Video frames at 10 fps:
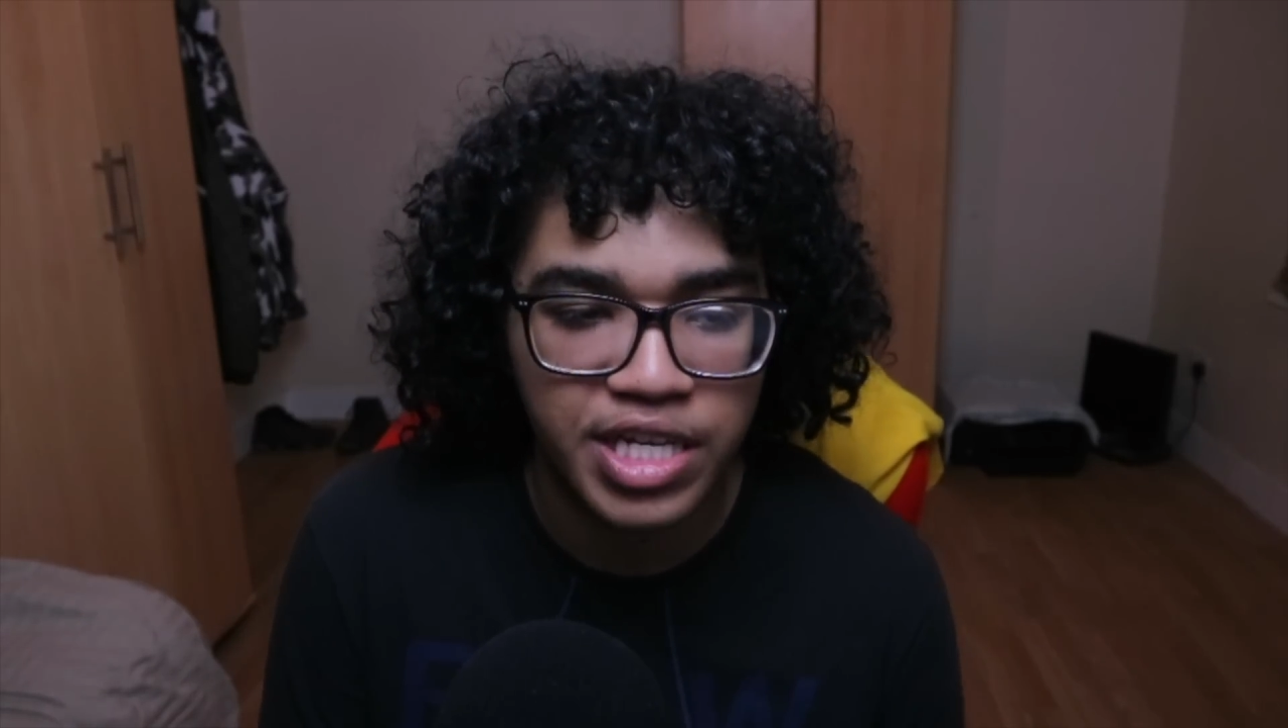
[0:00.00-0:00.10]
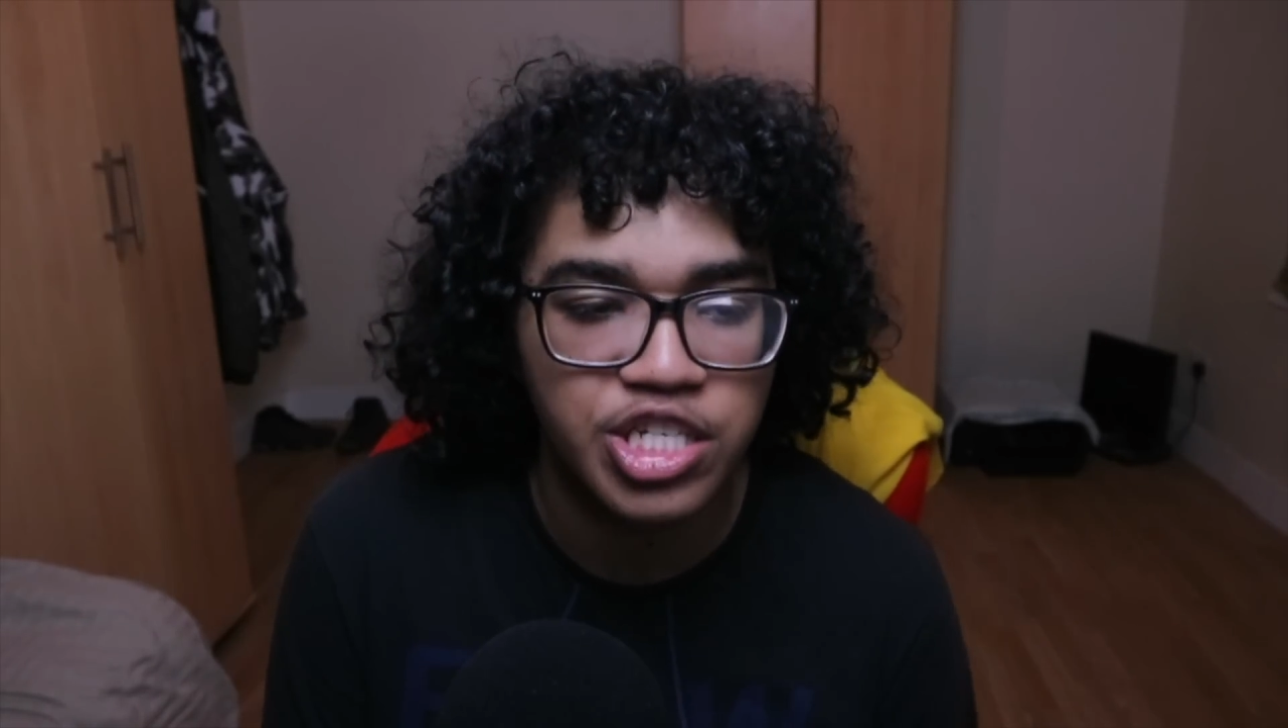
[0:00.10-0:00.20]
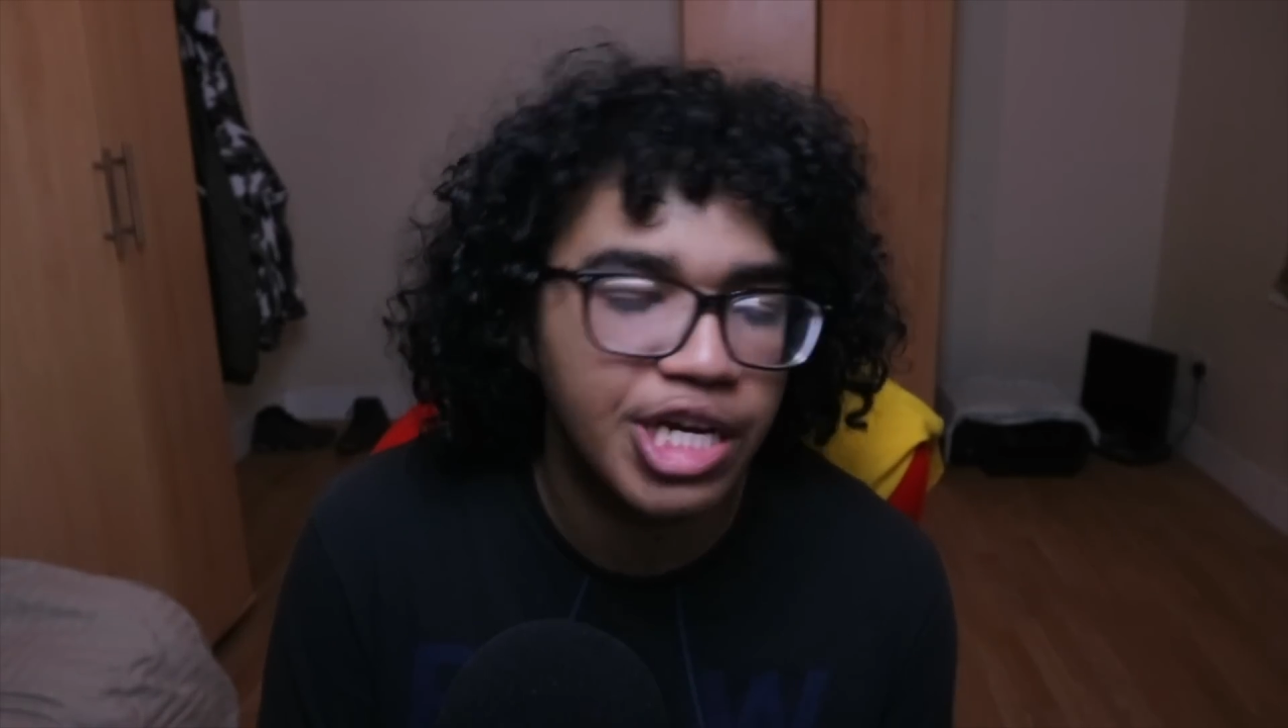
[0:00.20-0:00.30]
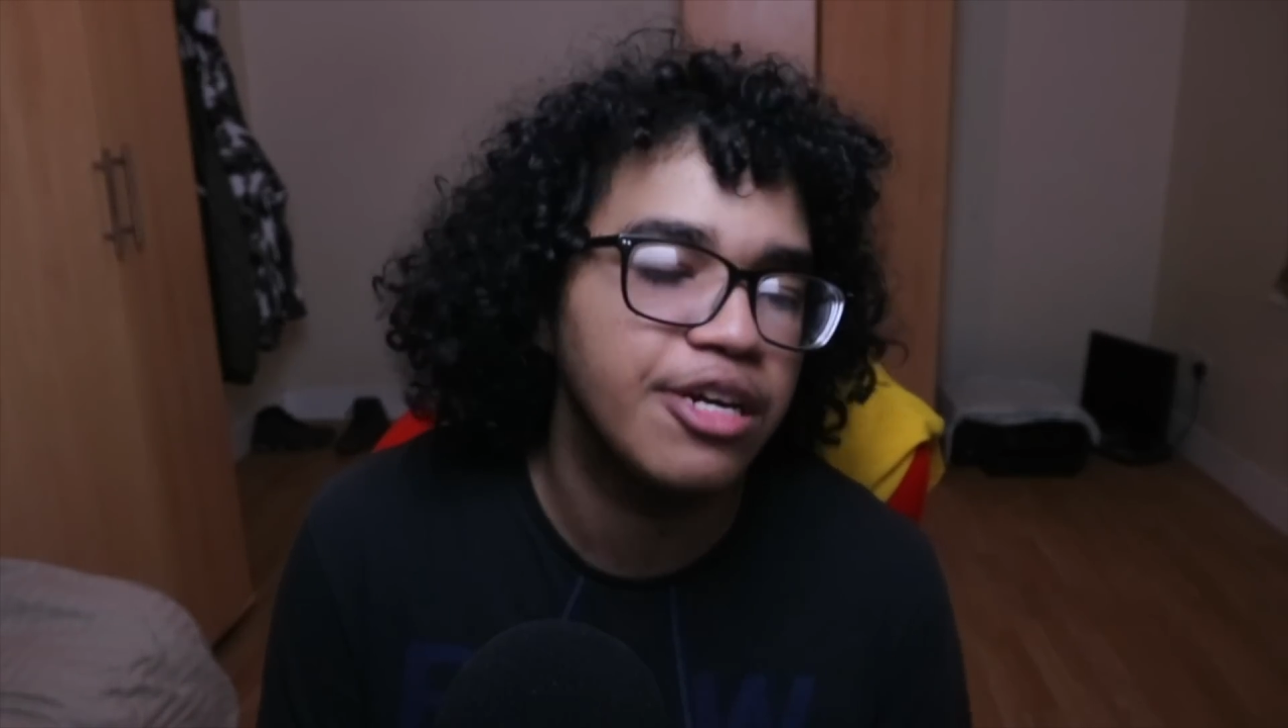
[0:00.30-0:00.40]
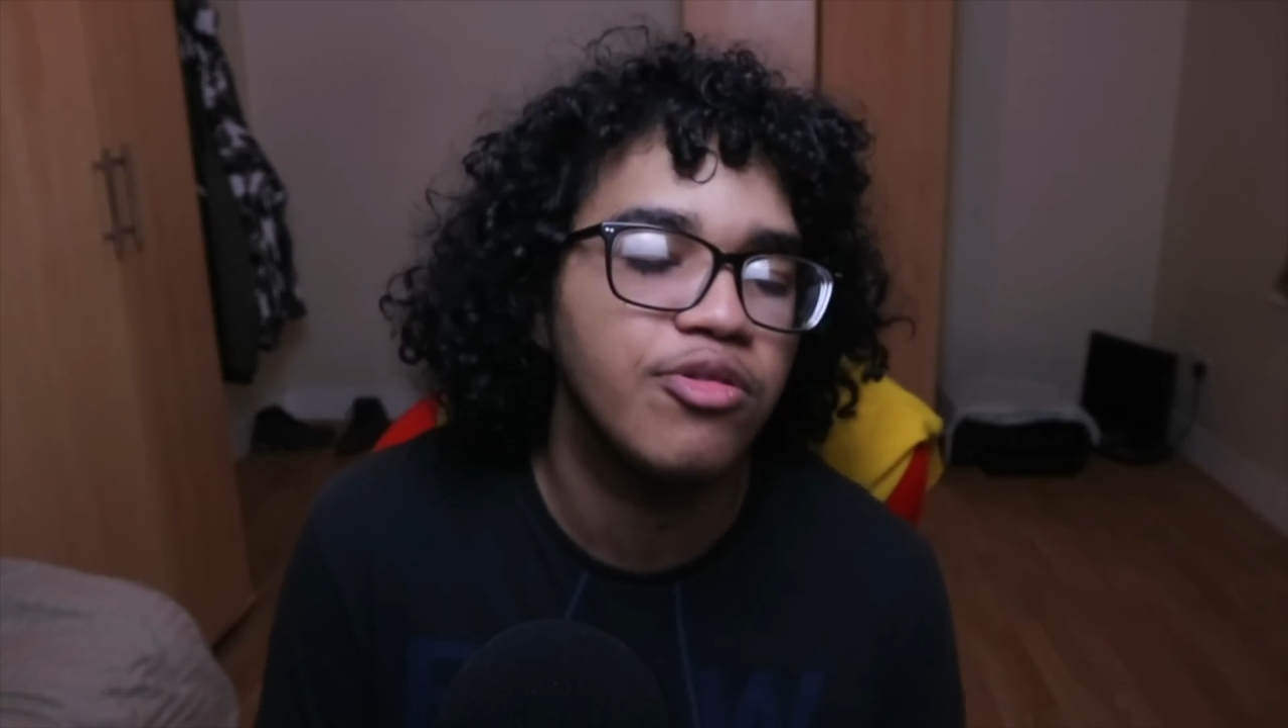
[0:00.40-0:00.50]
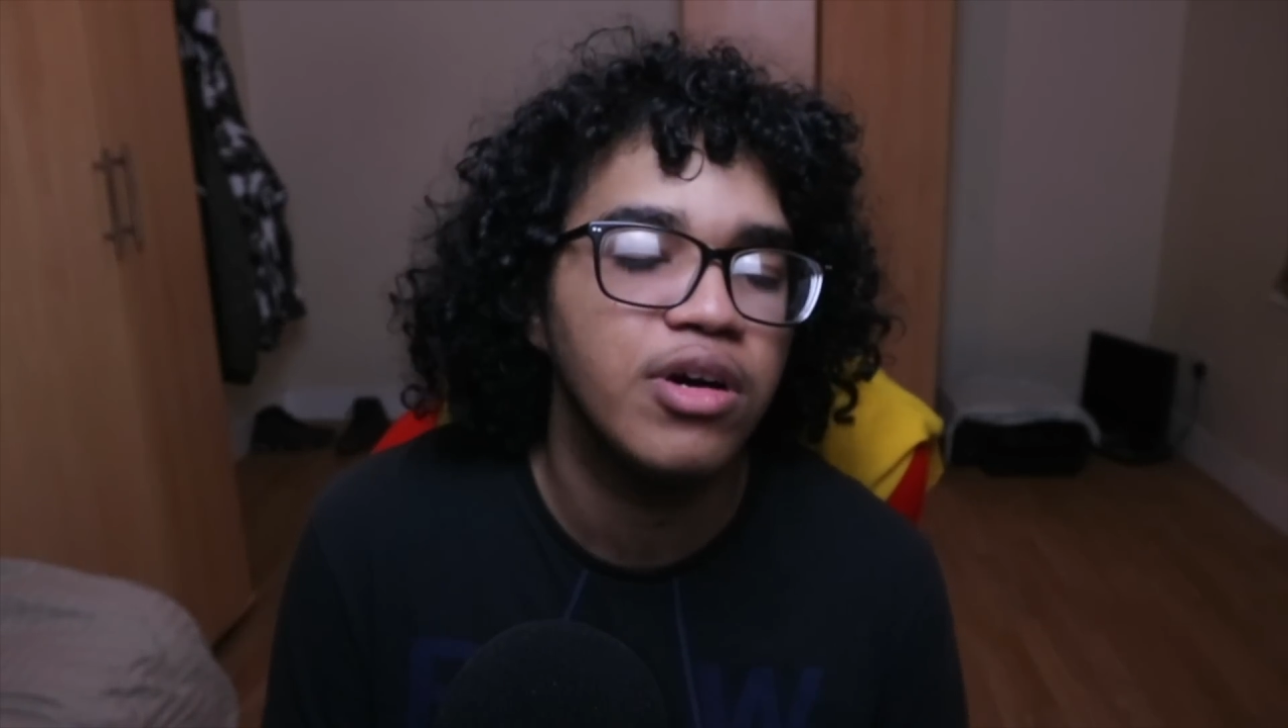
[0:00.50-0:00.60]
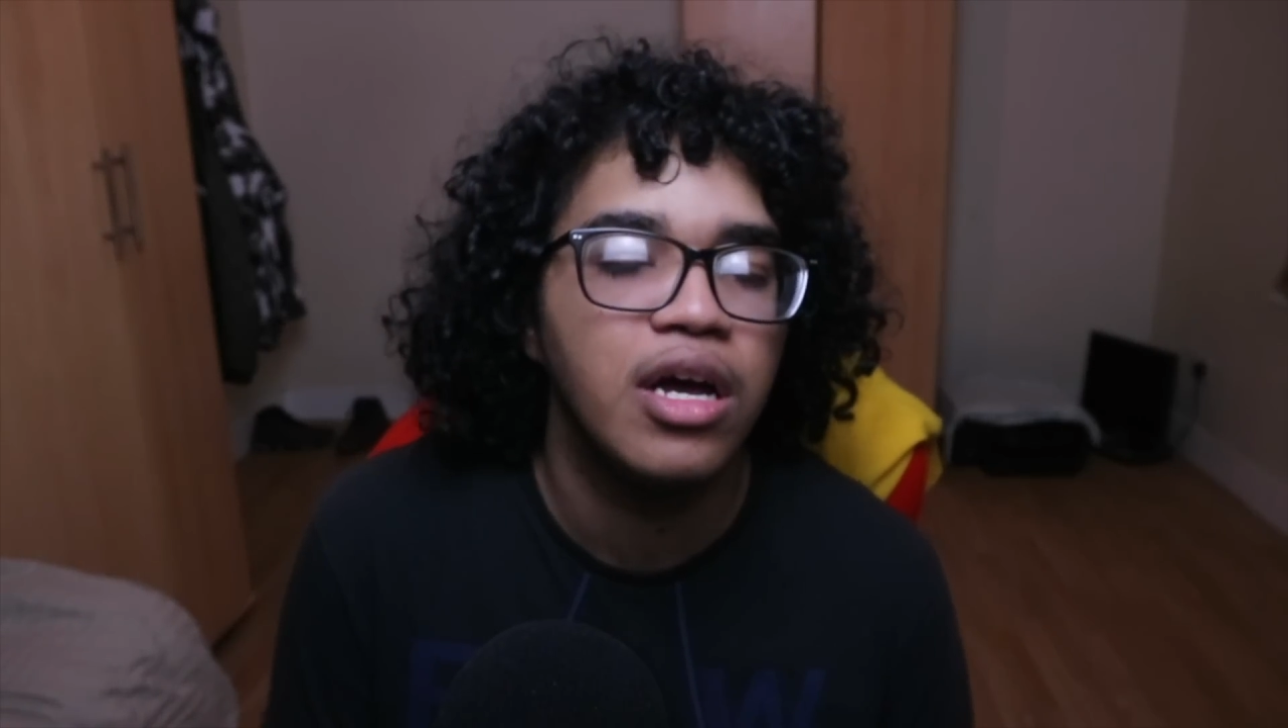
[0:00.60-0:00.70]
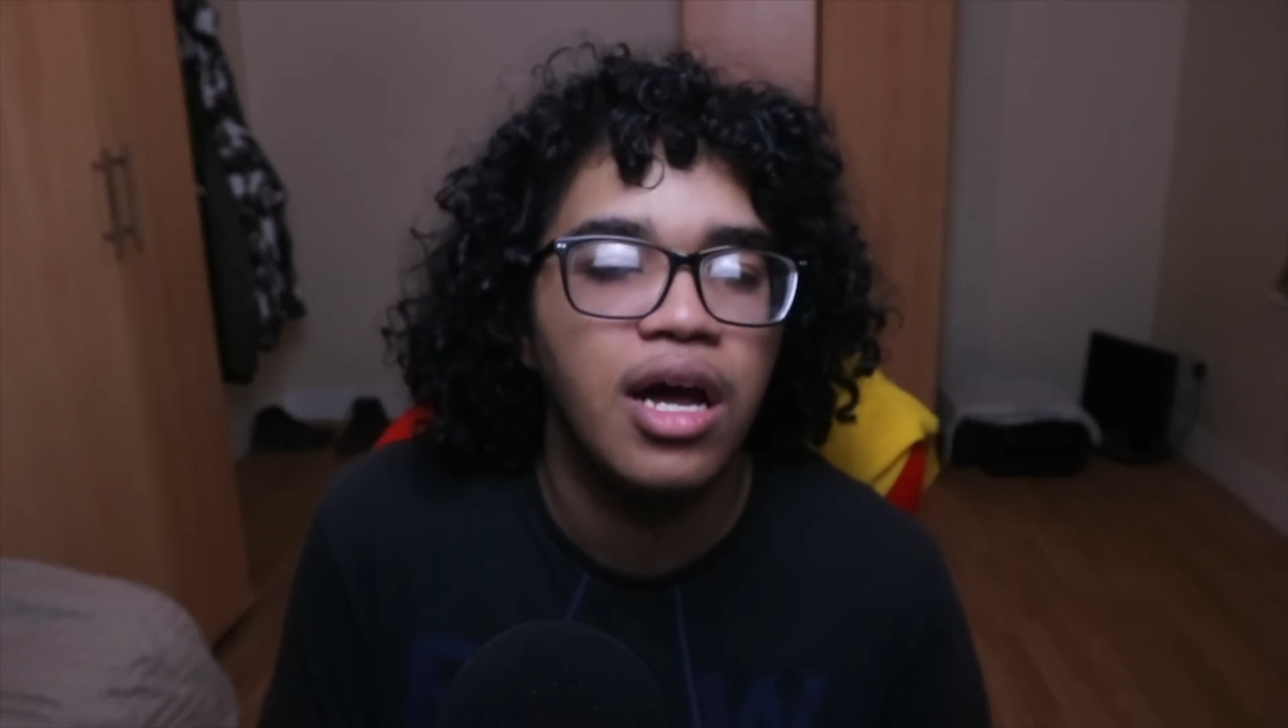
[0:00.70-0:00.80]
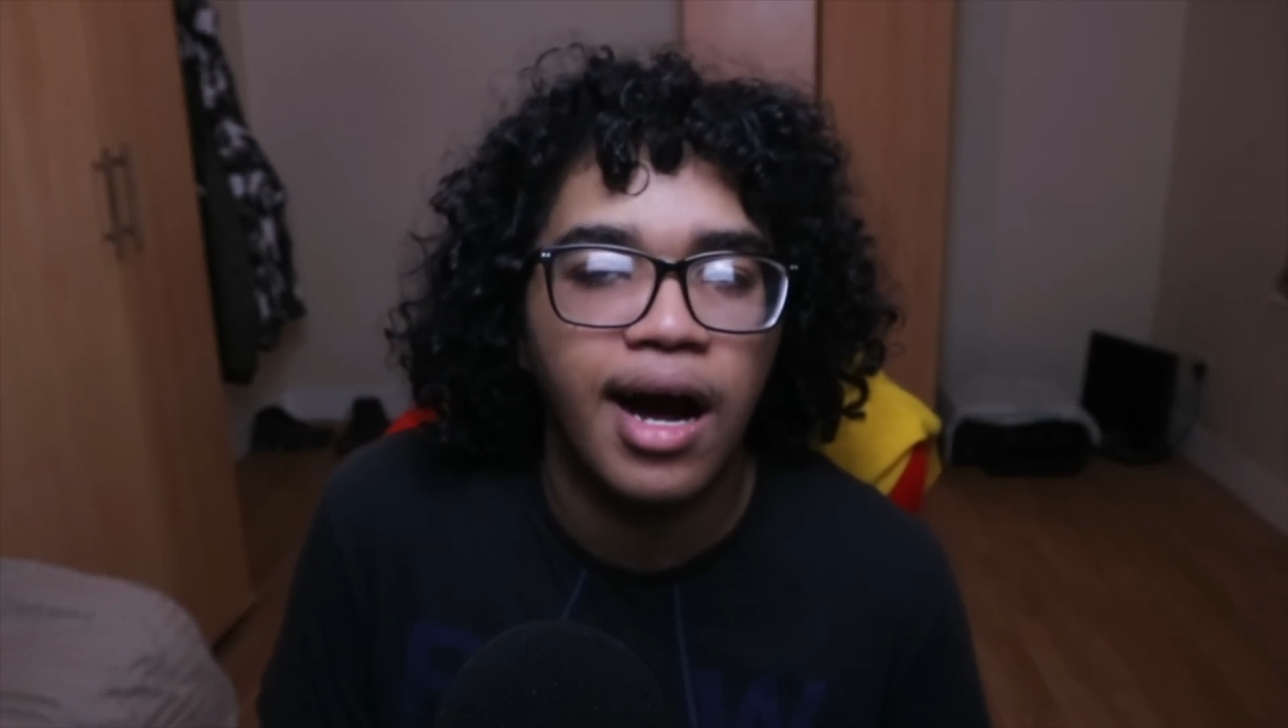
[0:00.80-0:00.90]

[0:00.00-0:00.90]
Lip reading: this channel,